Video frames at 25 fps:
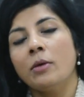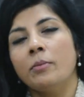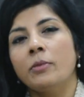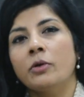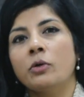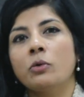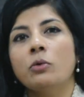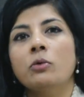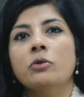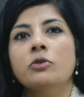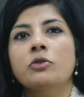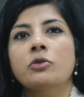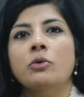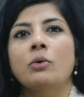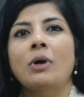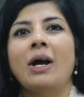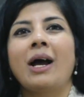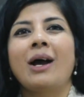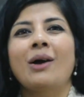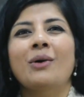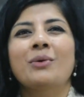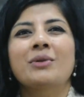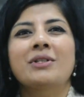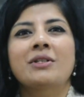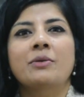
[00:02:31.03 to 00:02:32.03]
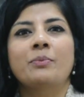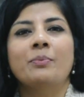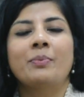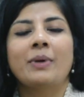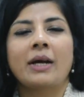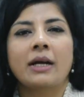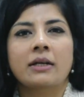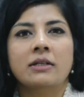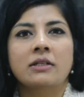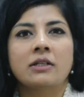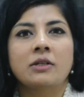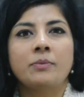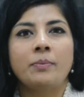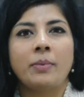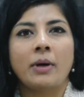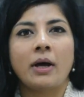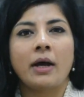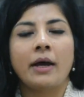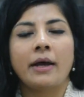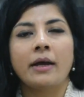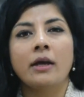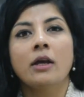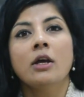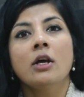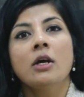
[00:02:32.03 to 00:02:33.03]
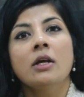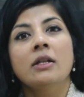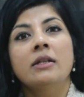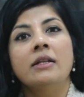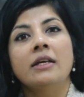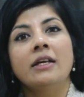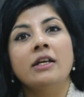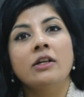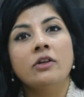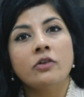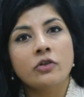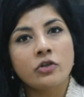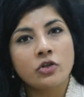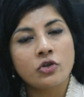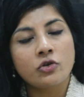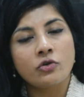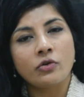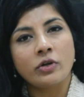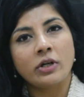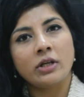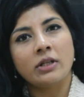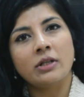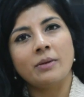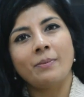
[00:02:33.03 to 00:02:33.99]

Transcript: but also how it's impacted by the industry,